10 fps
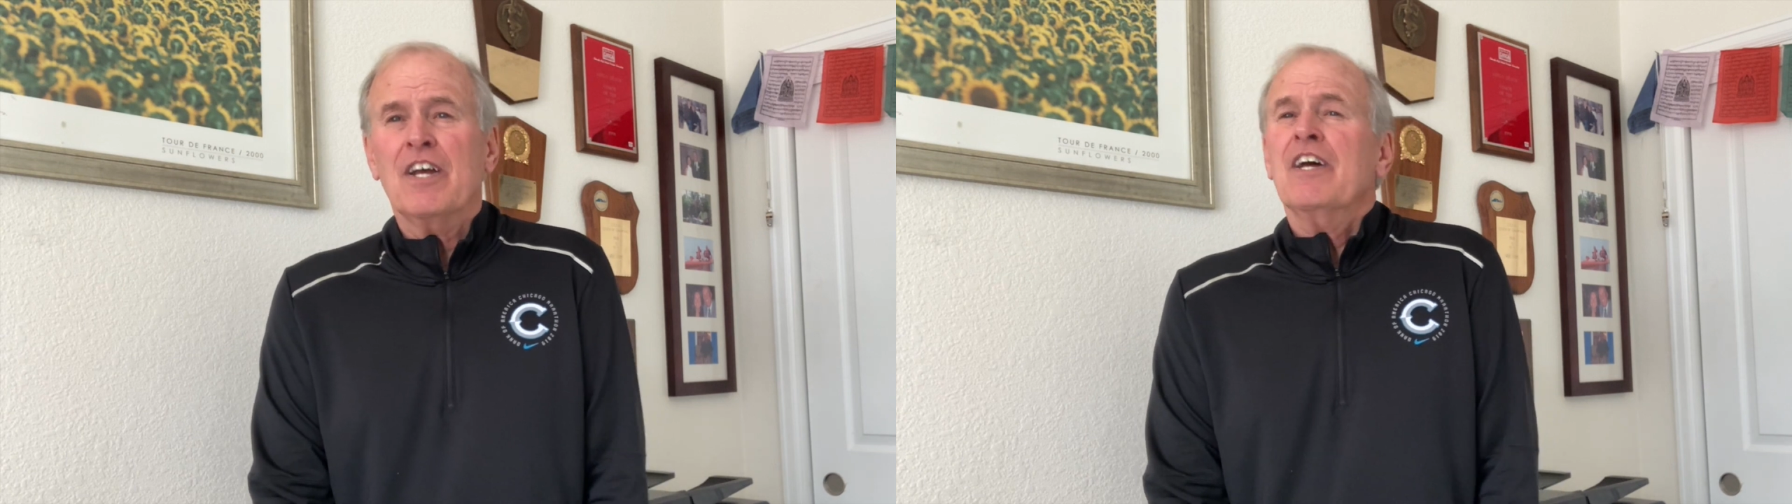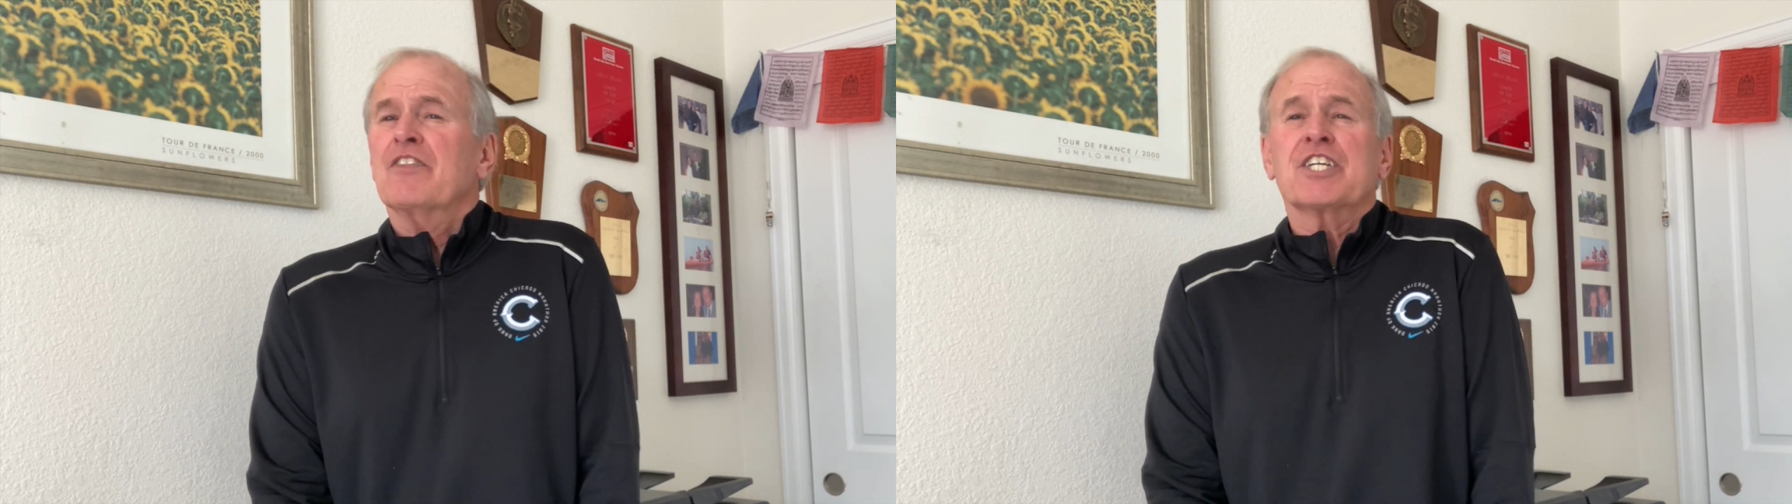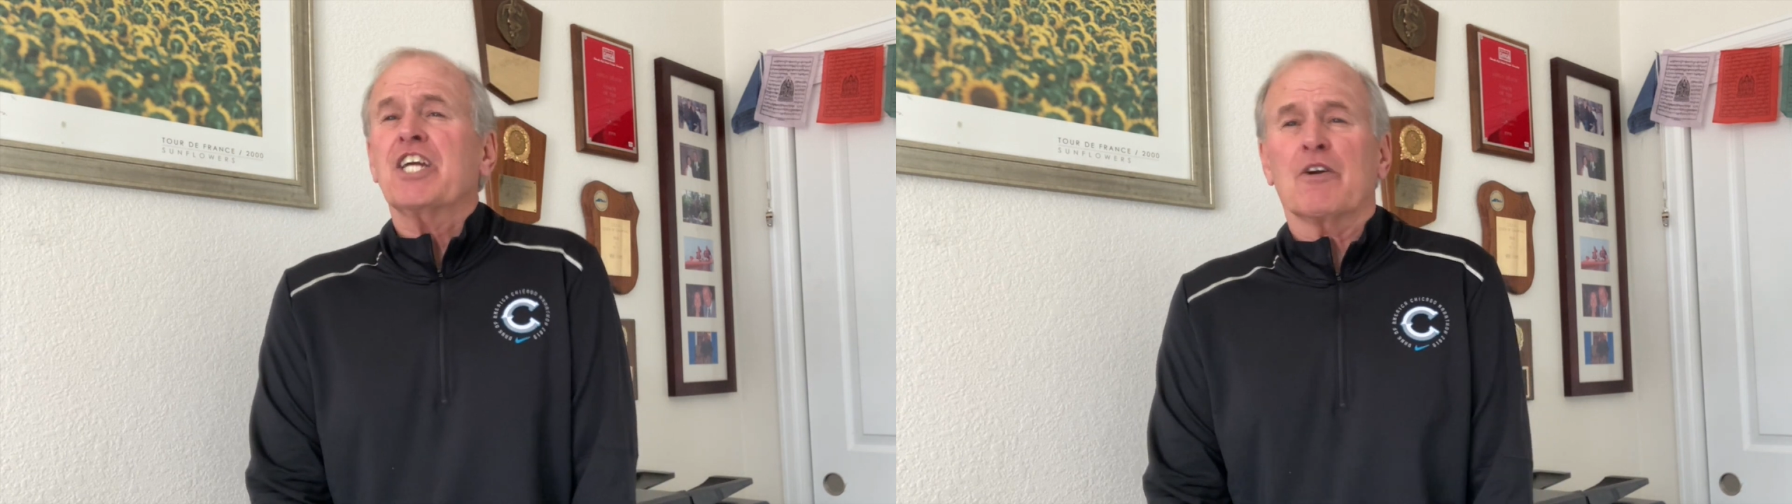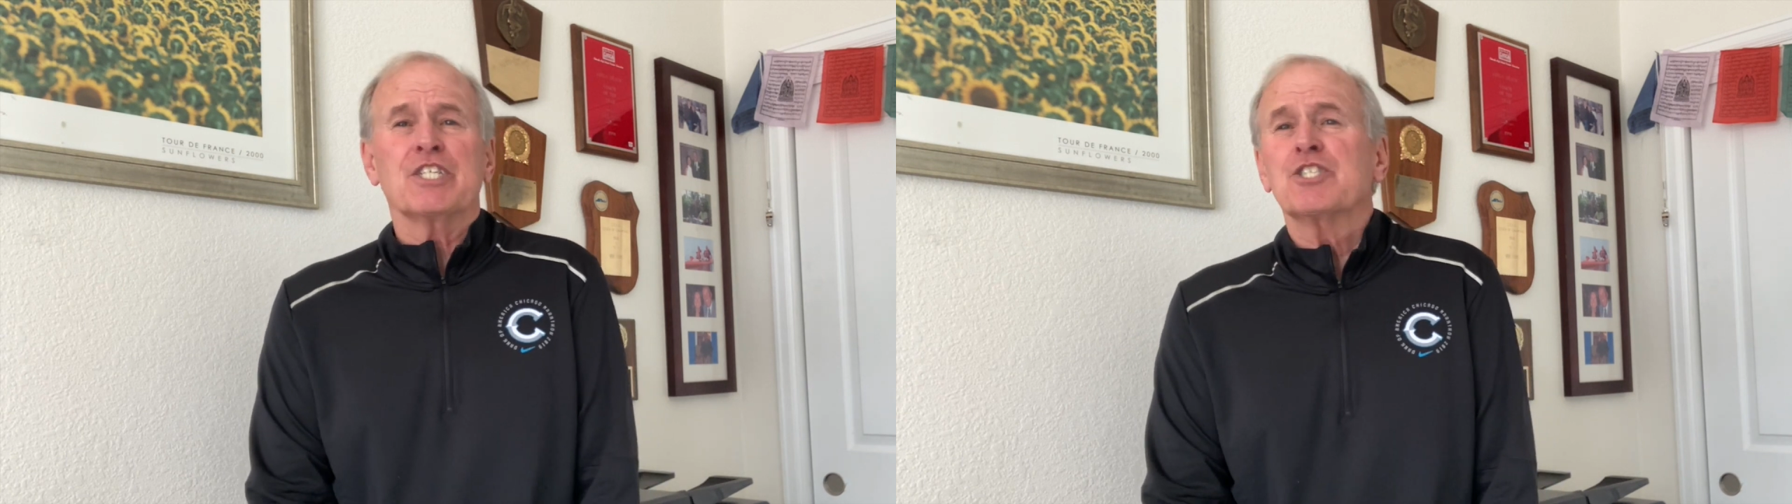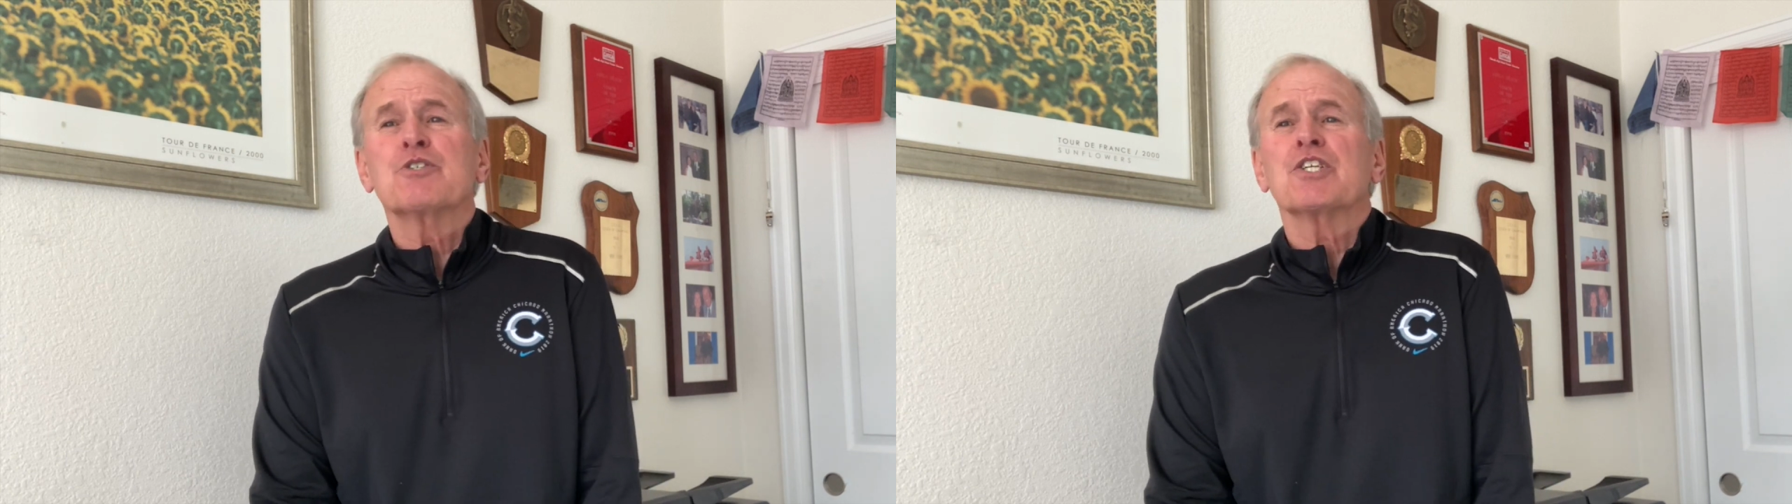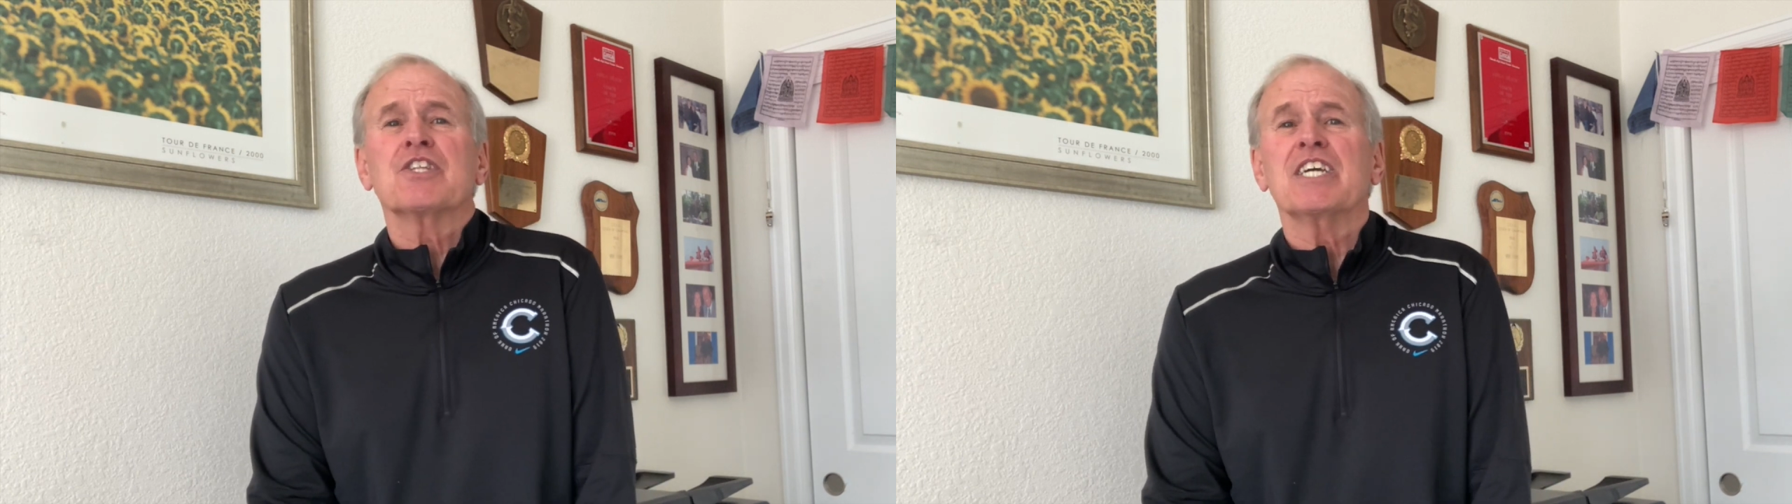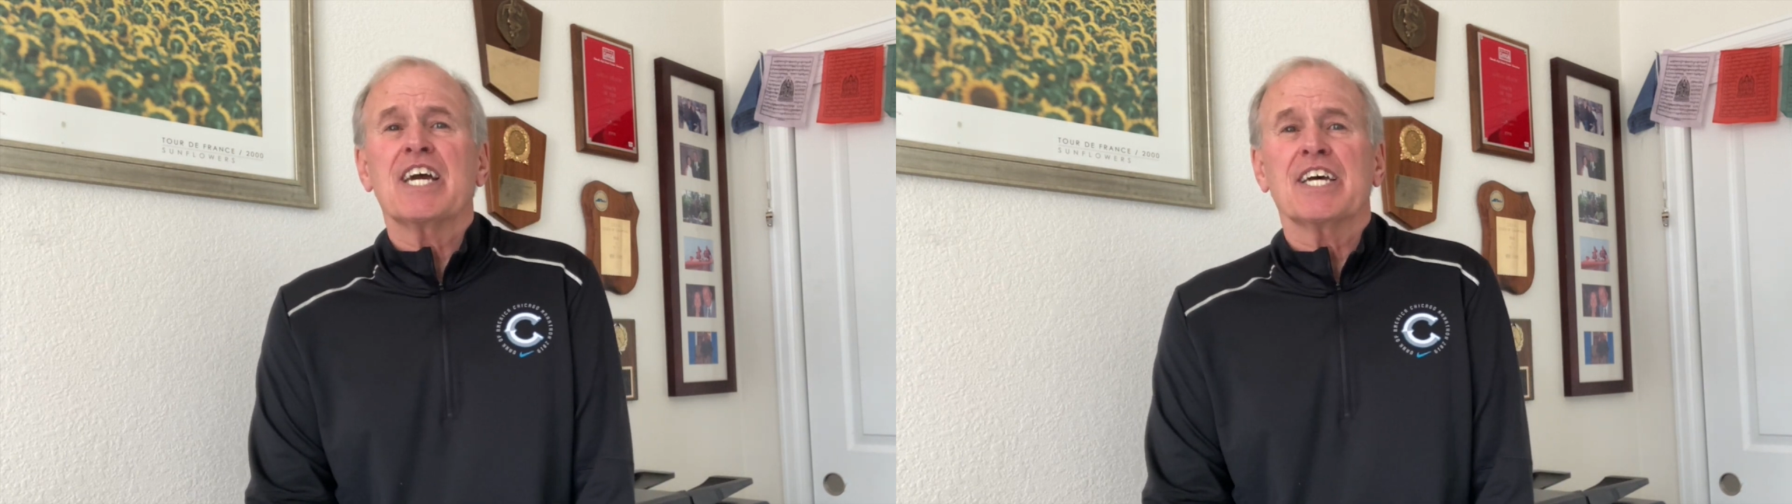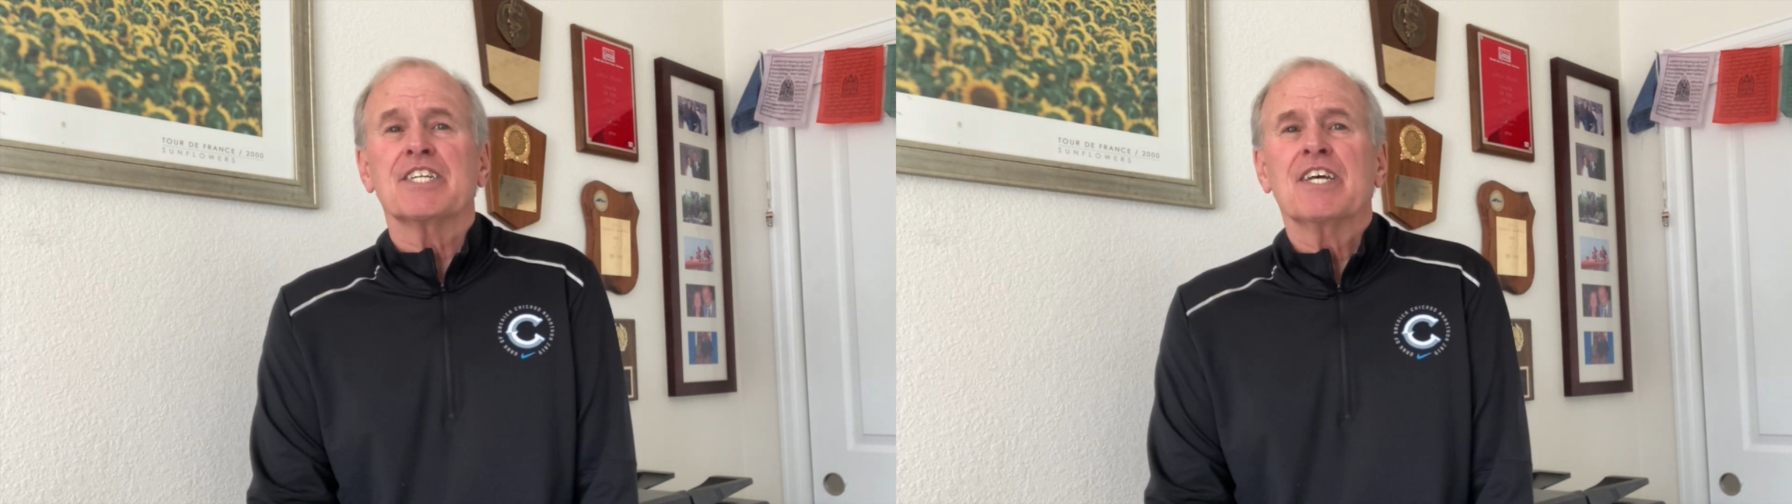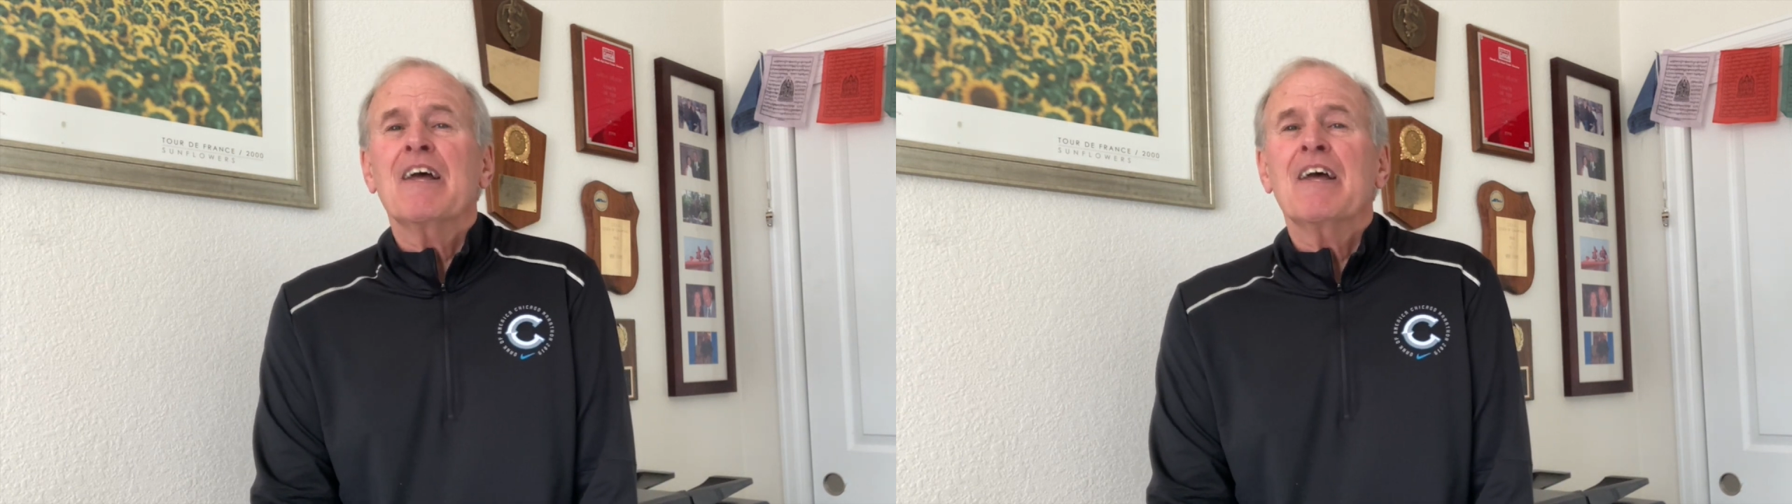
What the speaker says: that carries you to the end.